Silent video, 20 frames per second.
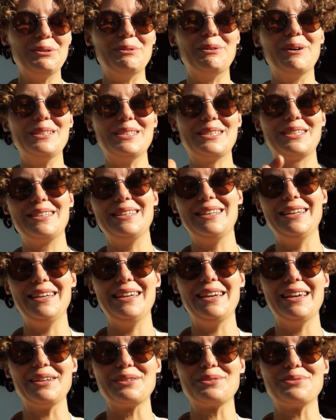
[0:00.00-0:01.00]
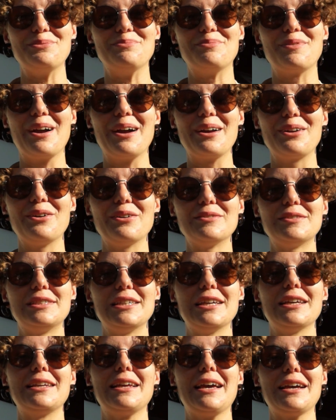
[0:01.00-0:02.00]
Once the extra braai got
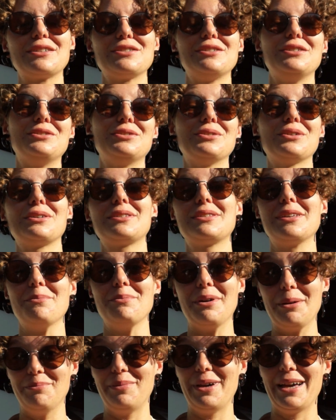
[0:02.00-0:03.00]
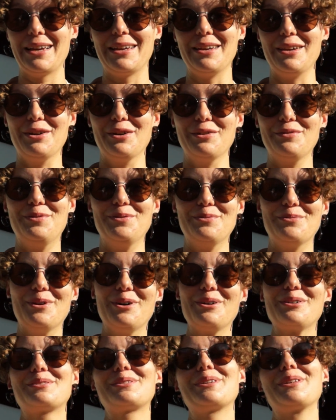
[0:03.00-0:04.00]
here, it actually took some unpacking of the
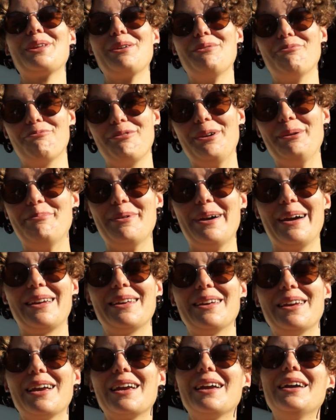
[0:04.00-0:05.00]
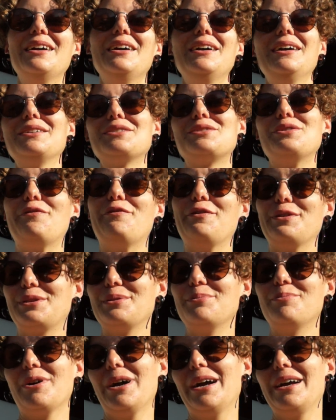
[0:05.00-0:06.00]
rocks and then repacking to fit
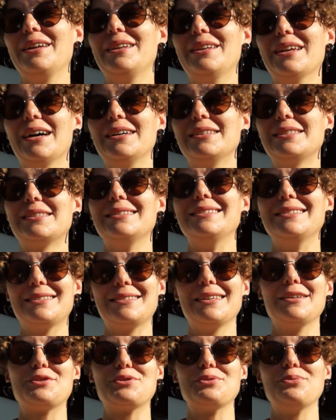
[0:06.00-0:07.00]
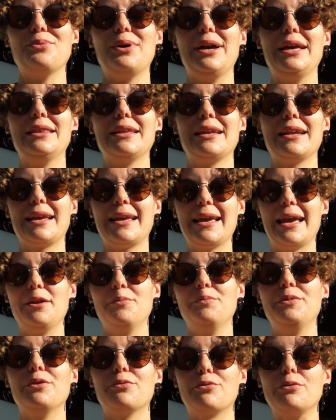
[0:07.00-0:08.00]
the braai in nicely in such a way that it
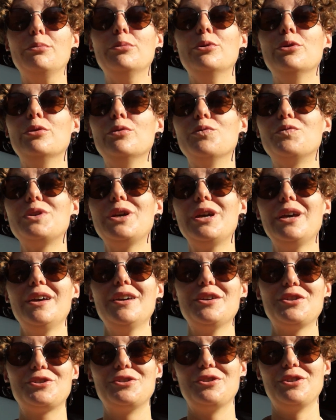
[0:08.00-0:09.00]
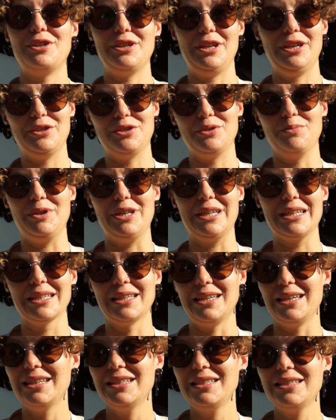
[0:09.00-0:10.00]
can be removed should it need to be
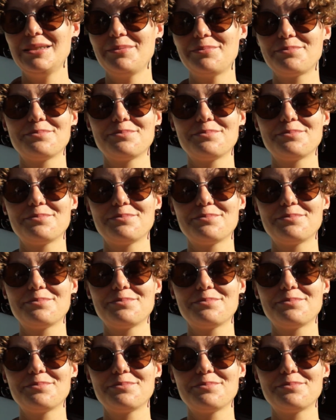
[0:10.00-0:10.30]
cleaned.